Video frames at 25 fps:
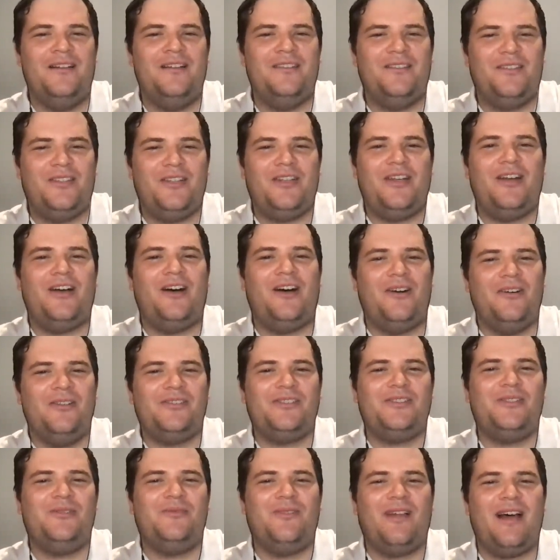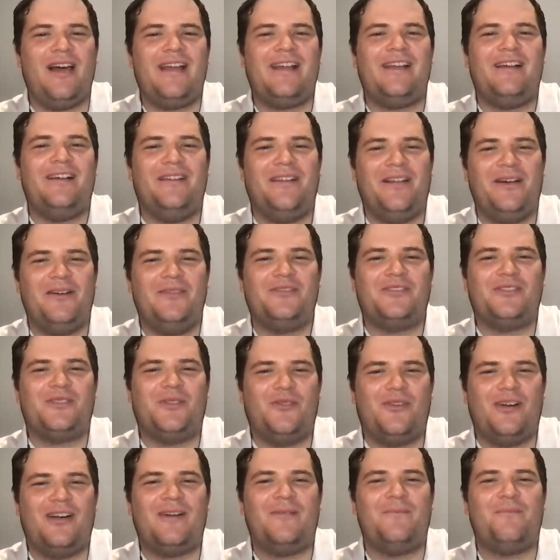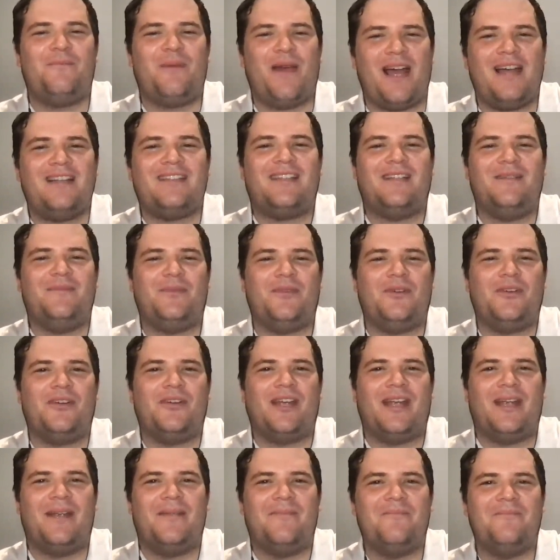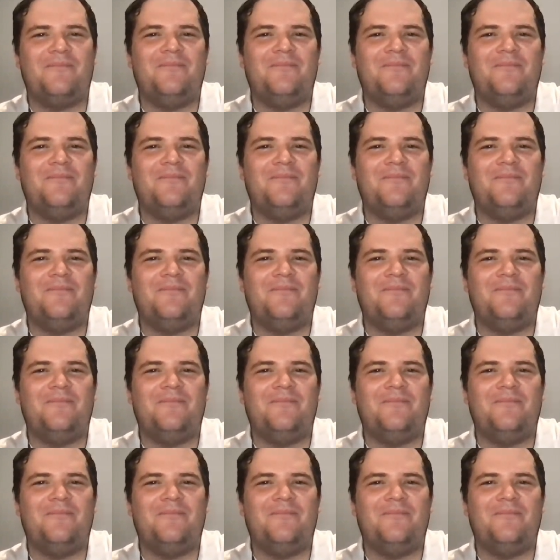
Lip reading: do you also like a low-scoring basketball game?